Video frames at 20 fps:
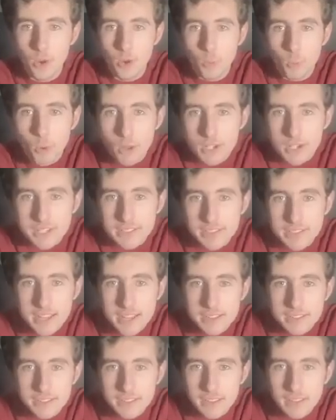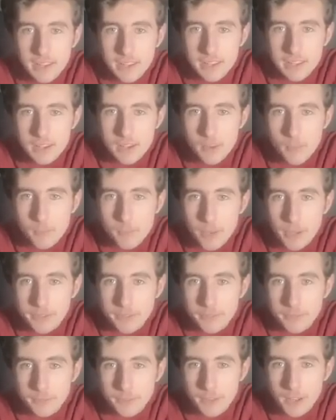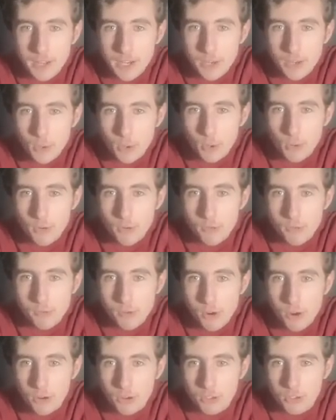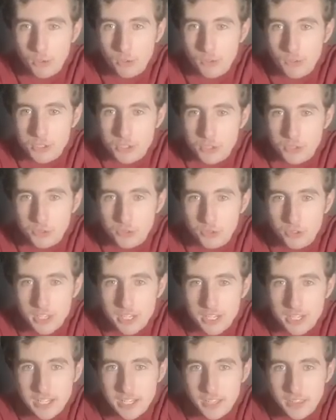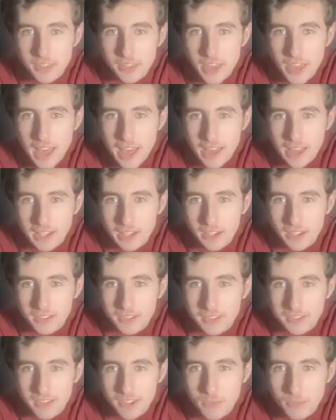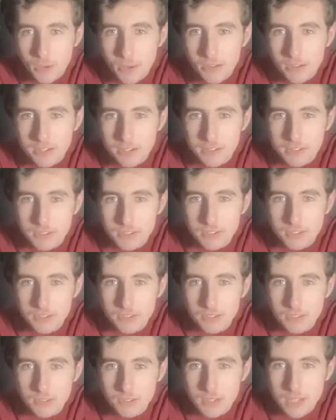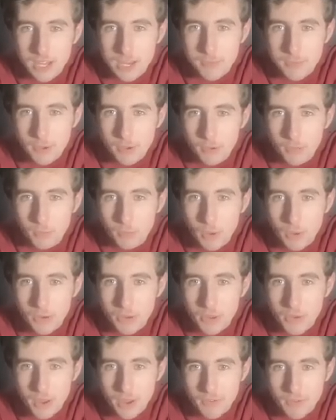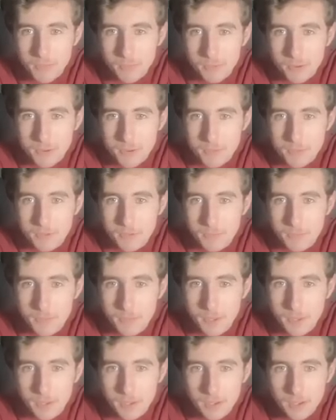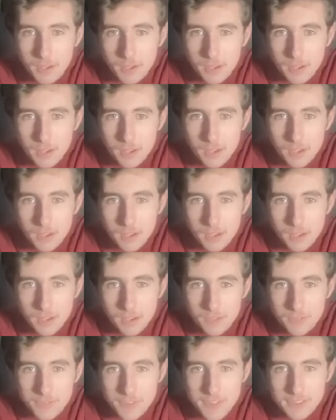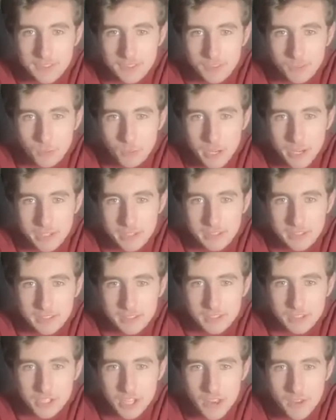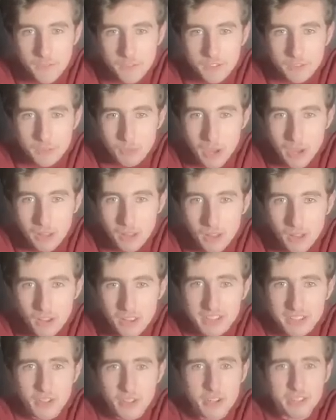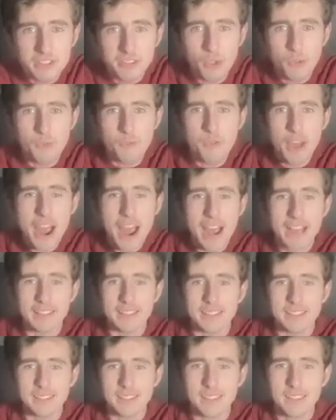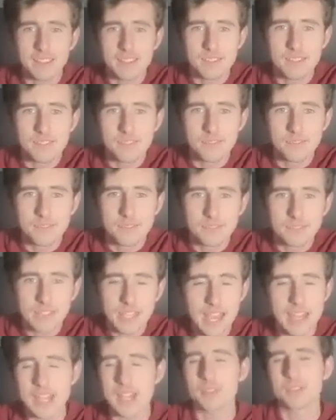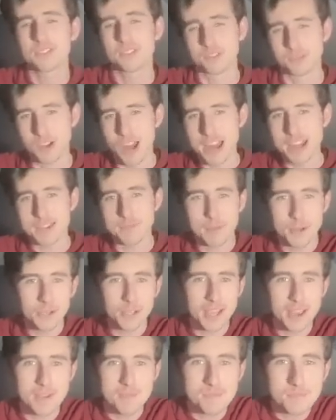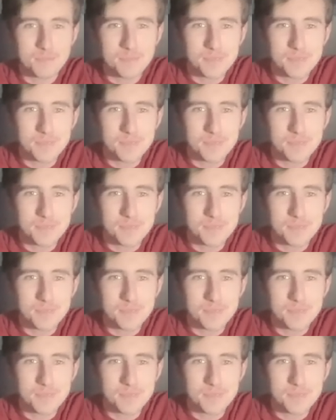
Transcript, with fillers: Wally says, in a butterfly or a rock or a tree, there, can't decide what I like to do. Neighbor, when you have a problem... This is a weird GIF as well. It's going so fast! And now it's just red. Okay.